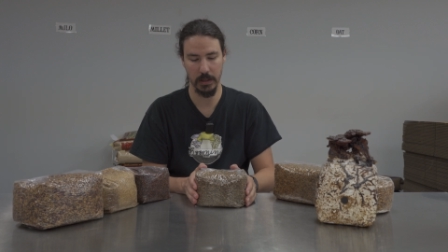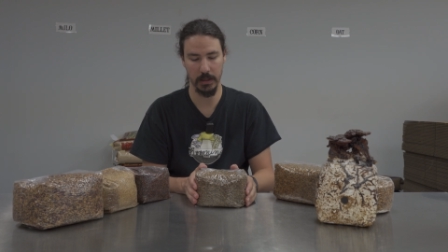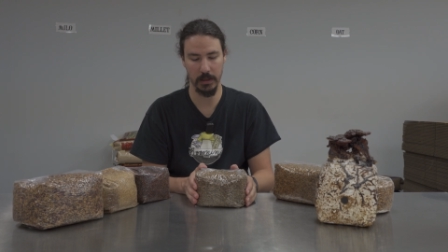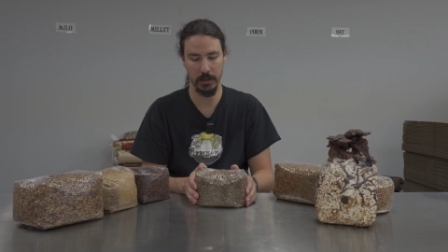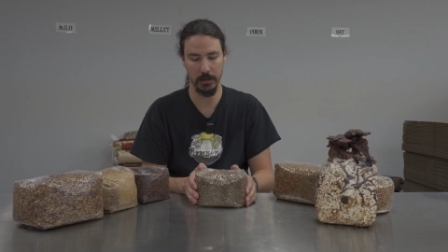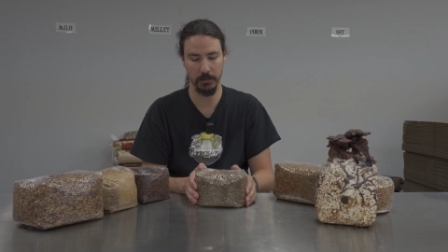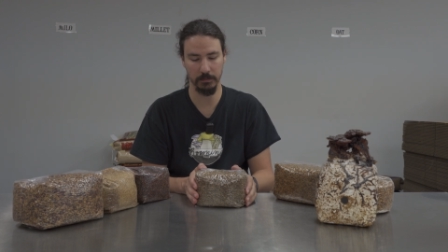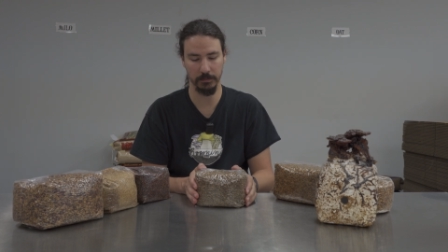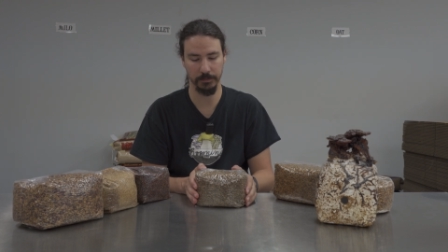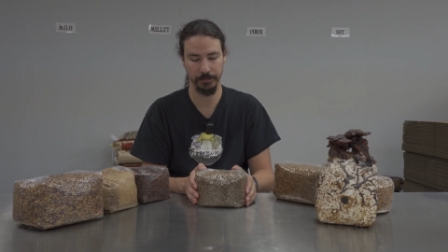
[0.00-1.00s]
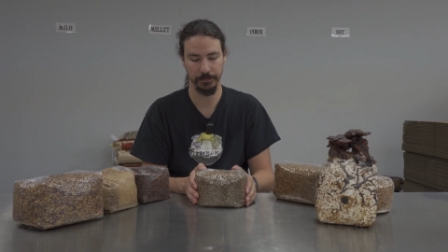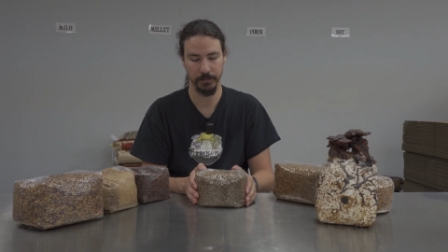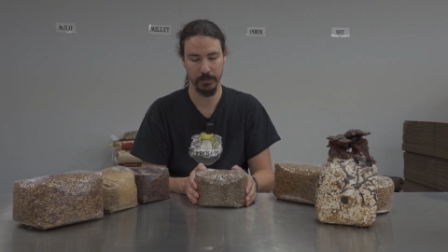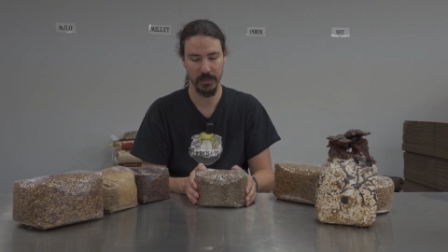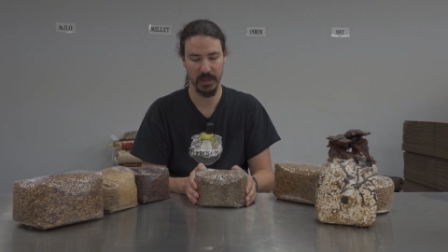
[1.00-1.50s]
Um,
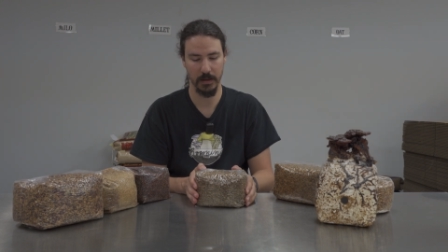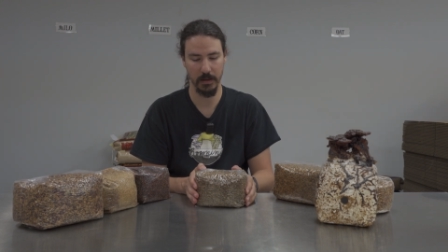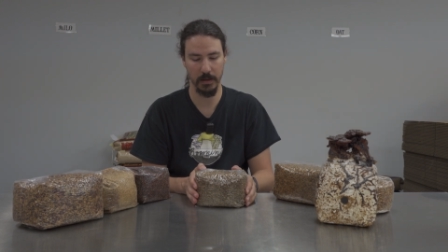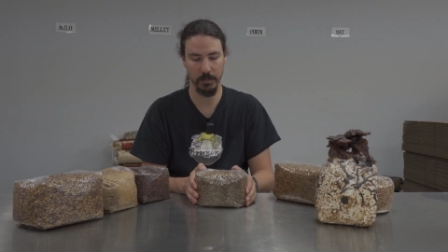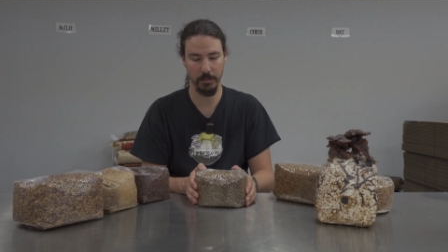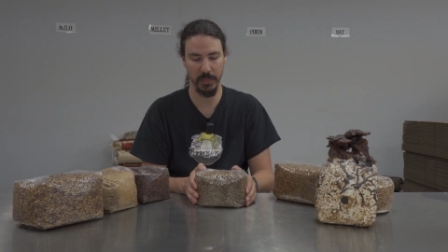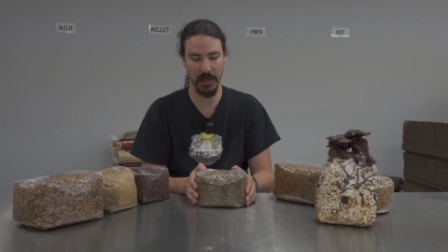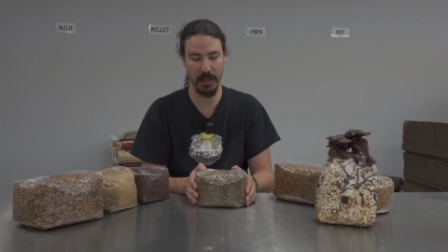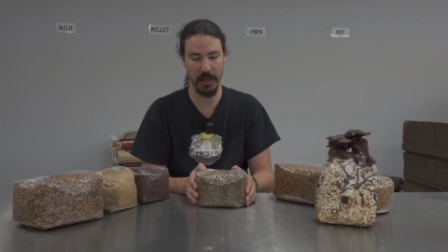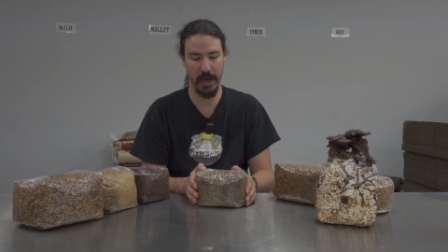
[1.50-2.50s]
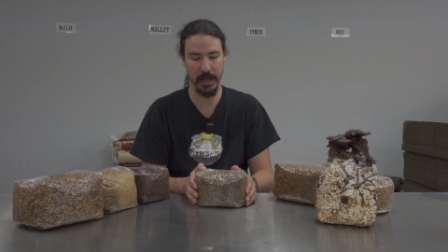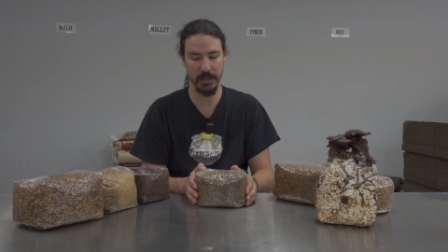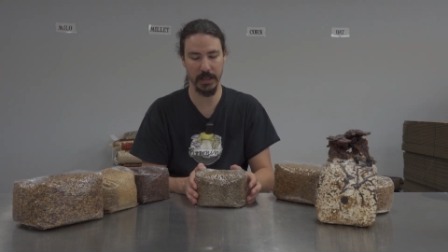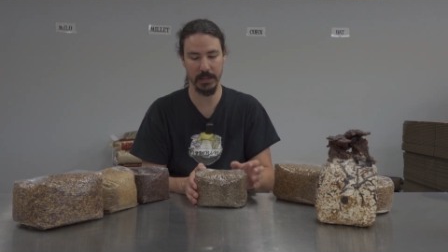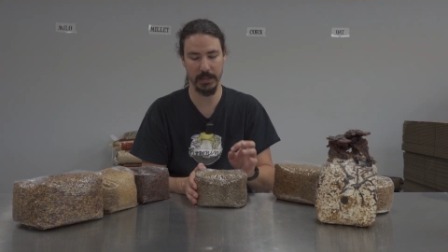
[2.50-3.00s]
but it
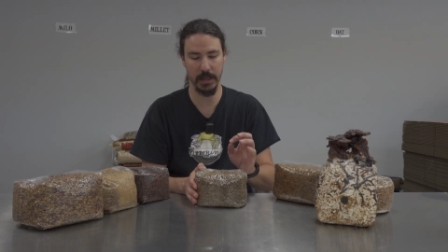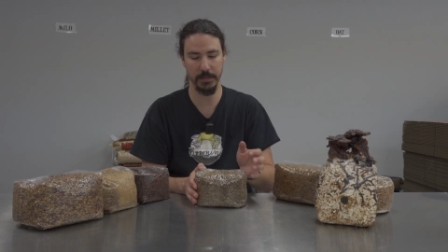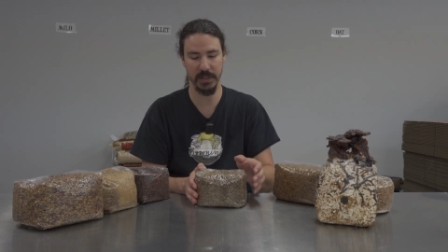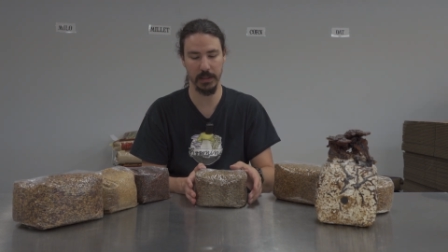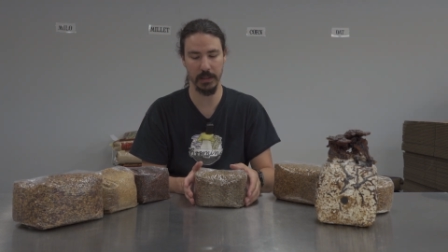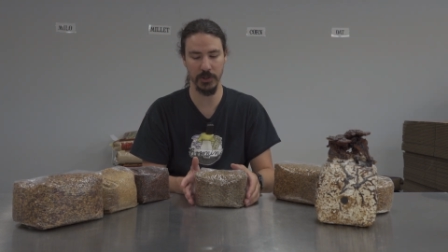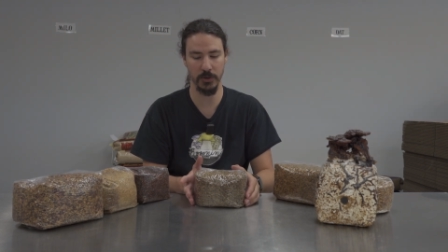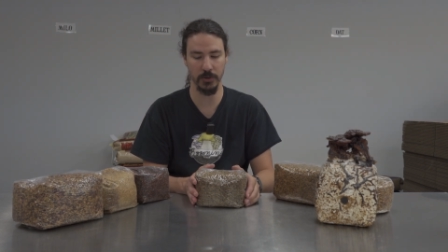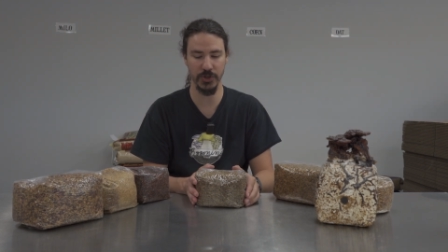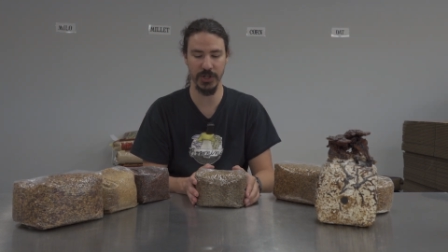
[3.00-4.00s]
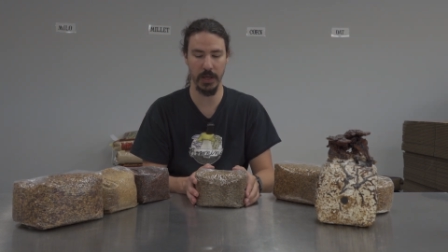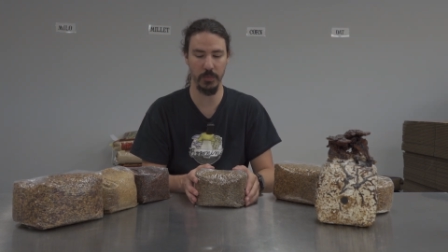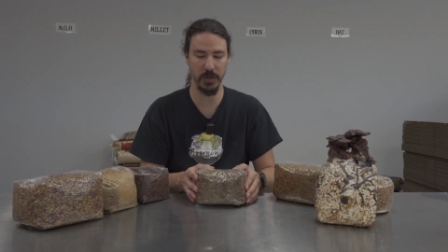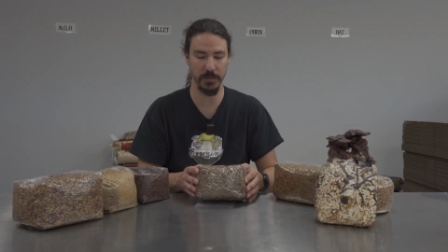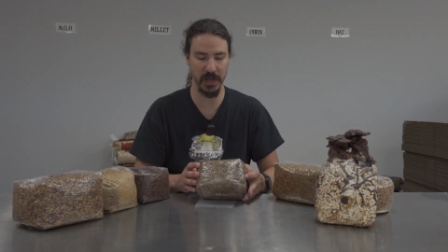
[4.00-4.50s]
has that same cylindrical
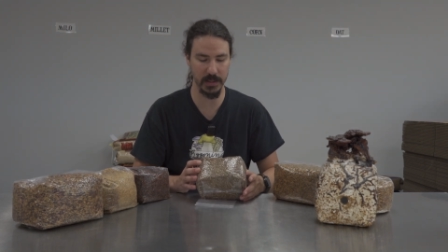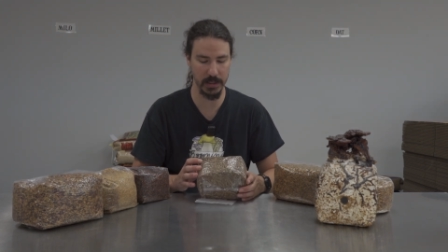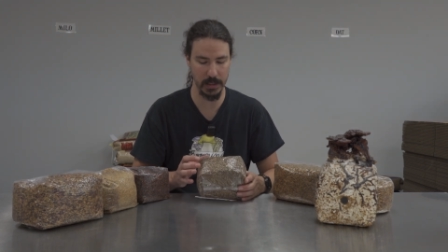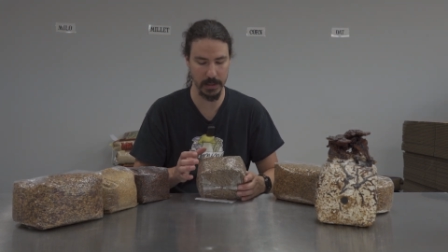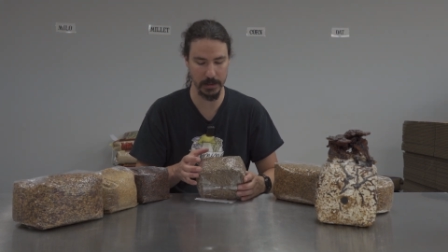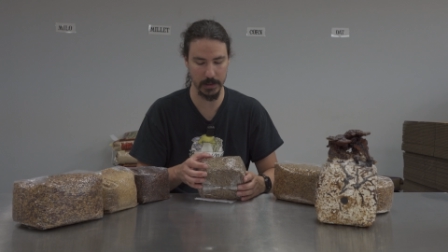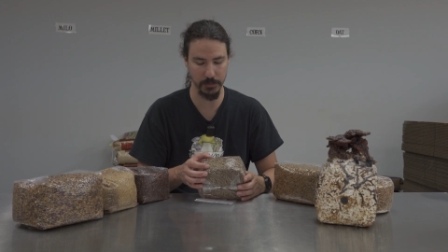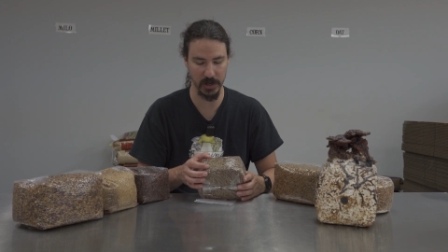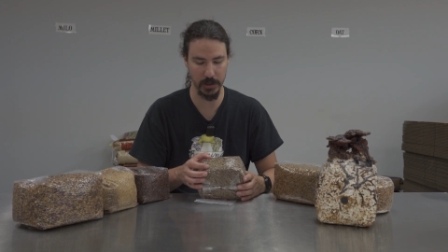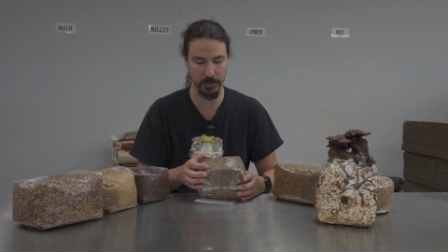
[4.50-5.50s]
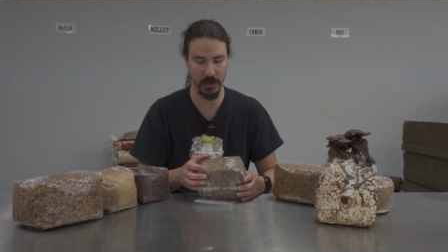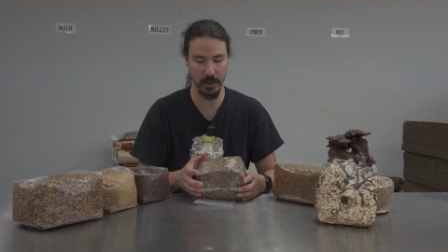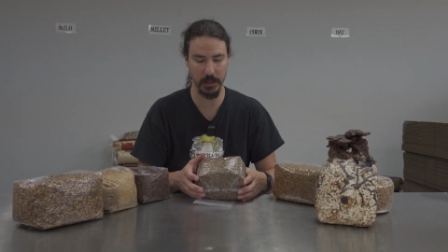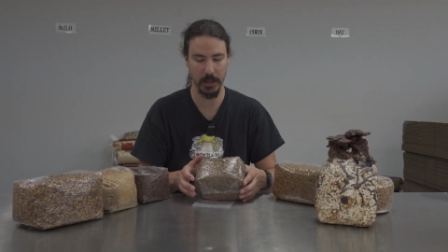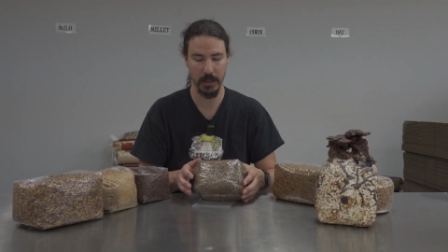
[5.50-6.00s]
shape, which makes it easy to break
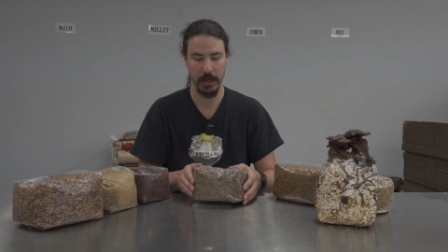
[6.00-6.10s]
apart.